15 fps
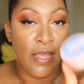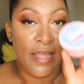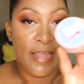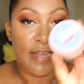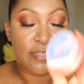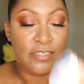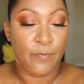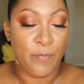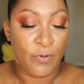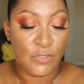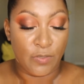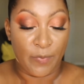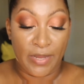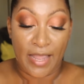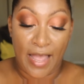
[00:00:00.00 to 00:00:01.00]
It's supposed
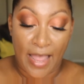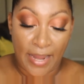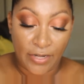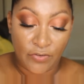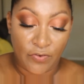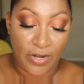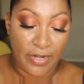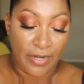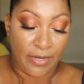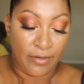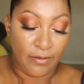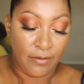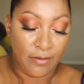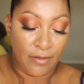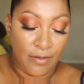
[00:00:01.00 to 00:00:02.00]
to be
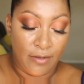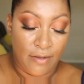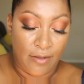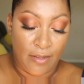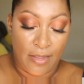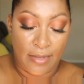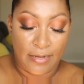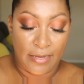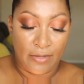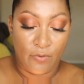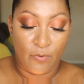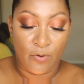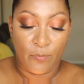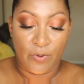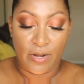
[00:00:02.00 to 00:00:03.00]
hydrating. I like
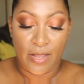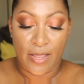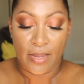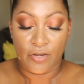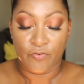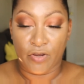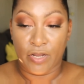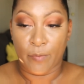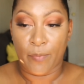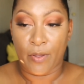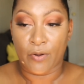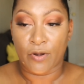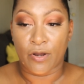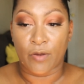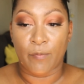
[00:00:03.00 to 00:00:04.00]
going in with a hydrating
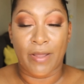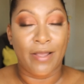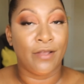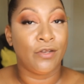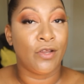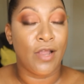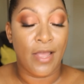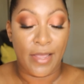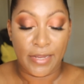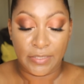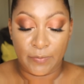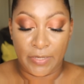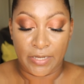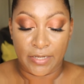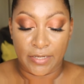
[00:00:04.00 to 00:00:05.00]
powder on my under eyes
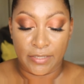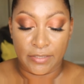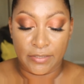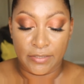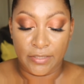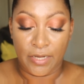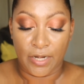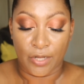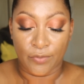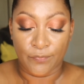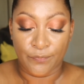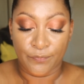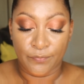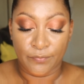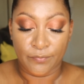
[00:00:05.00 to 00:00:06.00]
because, you know,
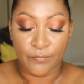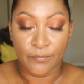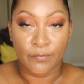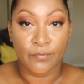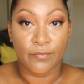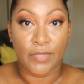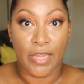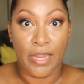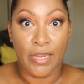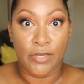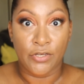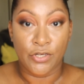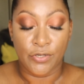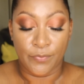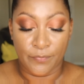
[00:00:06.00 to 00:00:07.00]

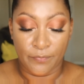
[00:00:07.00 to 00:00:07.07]
age.